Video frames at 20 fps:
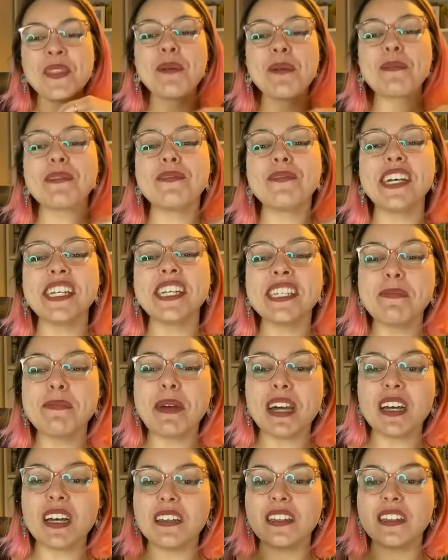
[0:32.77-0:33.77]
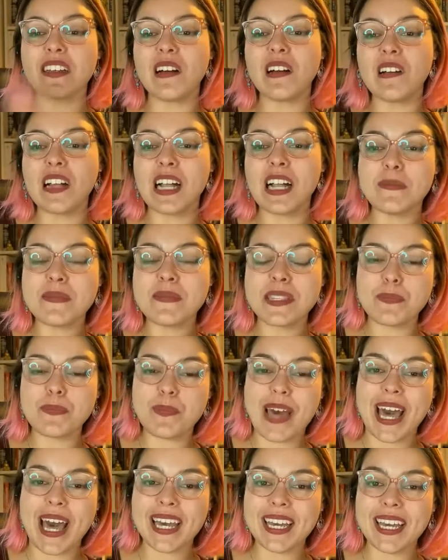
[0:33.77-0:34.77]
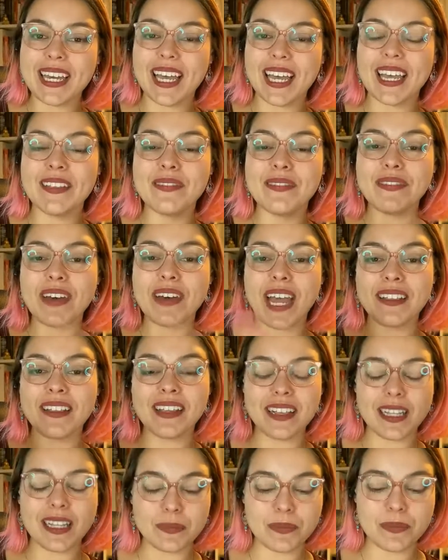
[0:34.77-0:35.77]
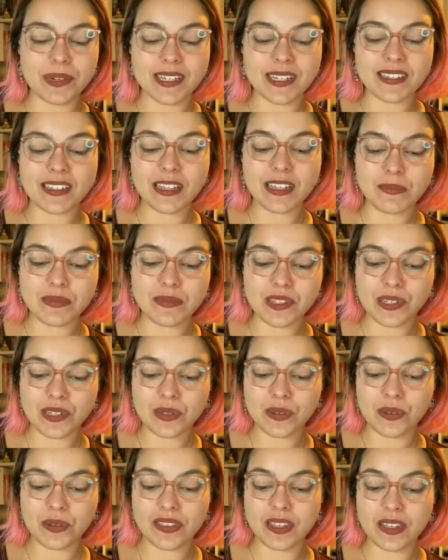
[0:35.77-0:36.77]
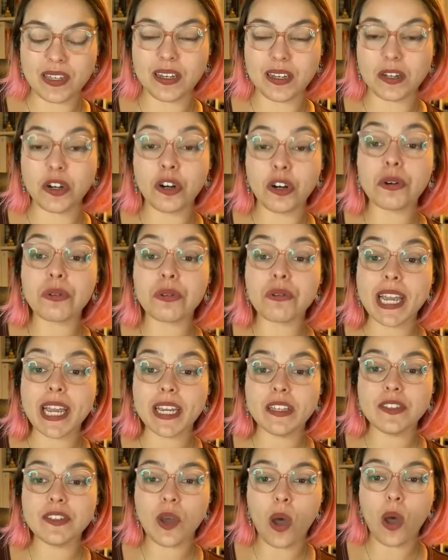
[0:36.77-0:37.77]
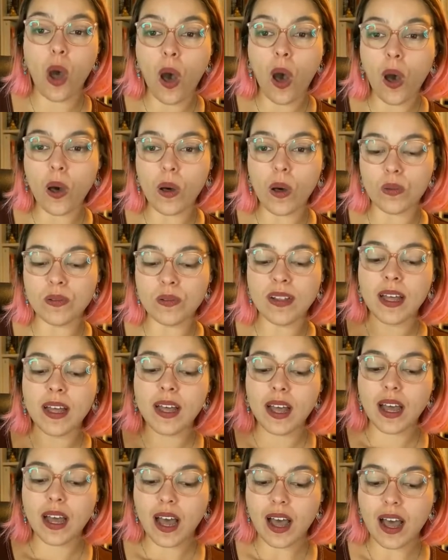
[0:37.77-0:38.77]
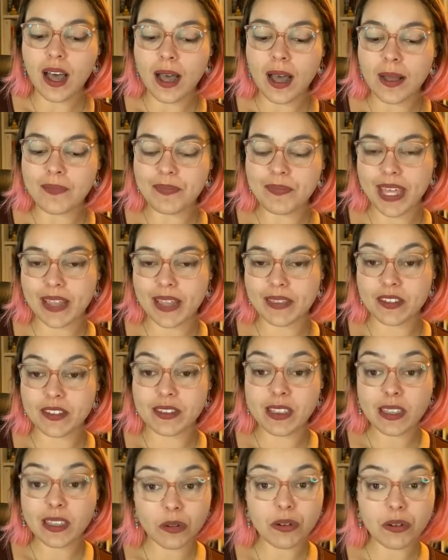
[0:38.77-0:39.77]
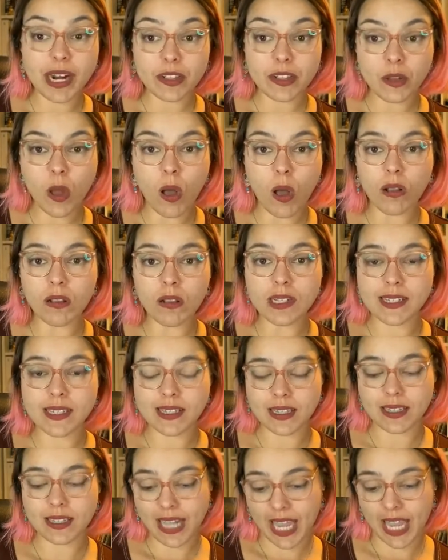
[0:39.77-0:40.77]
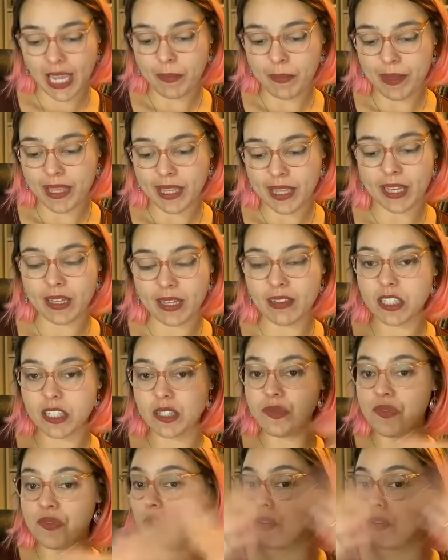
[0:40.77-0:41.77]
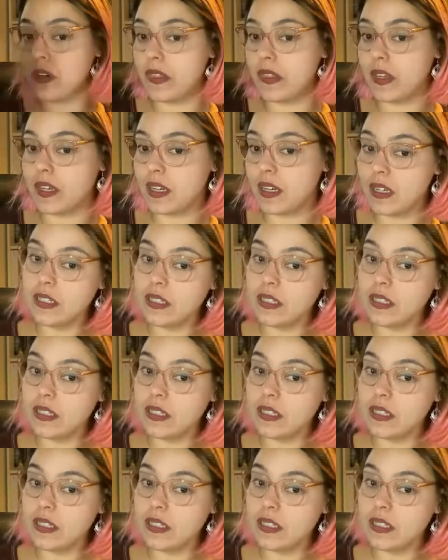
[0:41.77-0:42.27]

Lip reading: Professor McGonagall comes back and finally brings them to the Great Hall. And the Great Hall is the name in English for the.